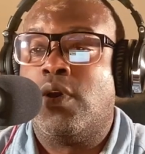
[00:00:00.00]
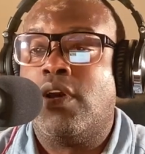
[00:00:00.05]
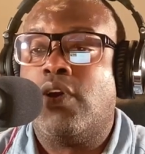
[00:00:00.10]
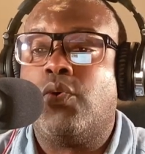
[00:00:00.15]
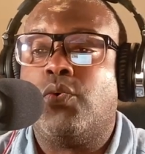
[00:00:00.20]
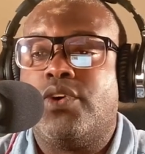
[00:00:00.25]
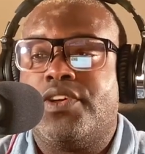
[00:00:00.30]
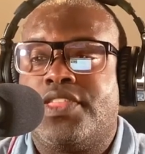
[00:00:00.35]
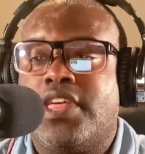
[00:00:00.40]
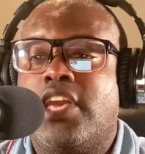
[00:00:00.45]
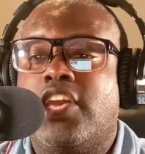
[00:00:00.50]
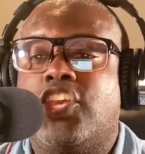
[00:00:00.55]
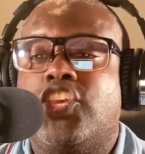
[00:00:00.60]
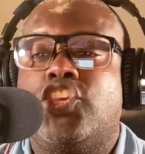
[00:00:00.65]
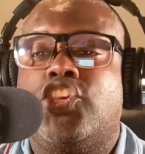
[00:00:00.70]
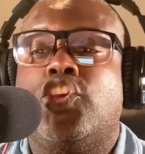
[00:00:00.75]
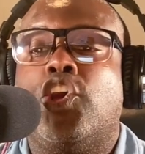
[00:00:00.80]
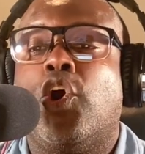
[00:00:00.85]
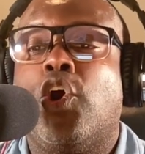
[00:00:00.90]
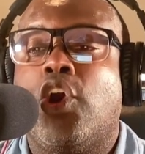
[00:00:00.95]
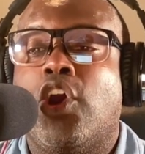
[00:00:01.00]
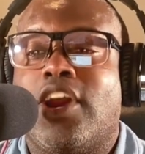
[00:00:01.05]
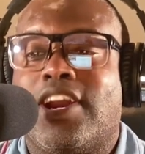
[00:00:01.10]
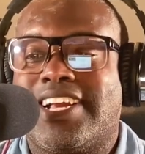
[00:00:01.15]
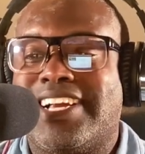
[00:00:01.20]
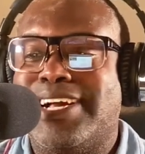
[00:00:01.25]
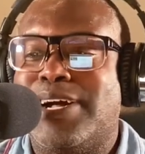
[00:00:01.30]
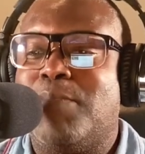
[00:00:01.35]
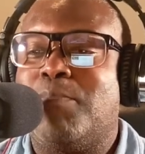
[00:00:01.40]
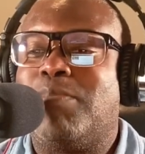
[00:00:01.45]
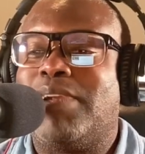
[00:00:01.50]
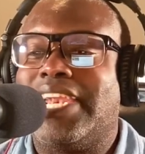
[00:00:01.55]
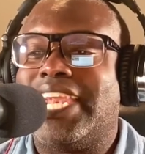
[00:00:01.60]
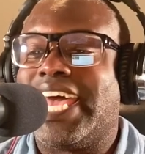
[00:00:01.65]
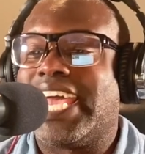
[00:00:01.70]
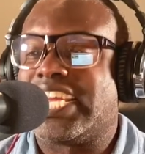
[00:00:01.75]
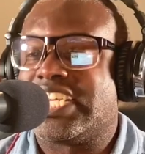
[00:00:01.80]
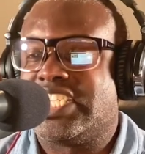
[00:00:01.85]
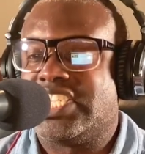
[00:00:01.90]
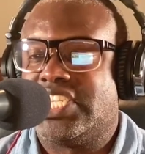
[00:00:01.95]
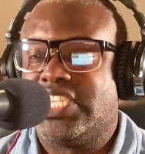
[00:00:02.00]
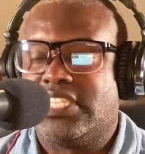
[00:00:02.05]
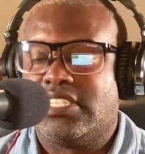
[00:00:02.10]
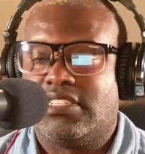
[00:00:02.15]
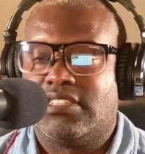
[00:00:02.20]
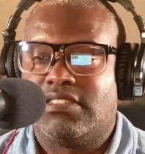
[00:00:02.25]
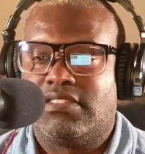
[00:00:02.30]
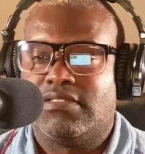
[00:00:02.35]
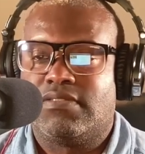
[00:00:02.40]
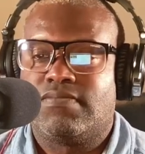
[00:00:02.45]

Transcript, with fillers: with your complexion.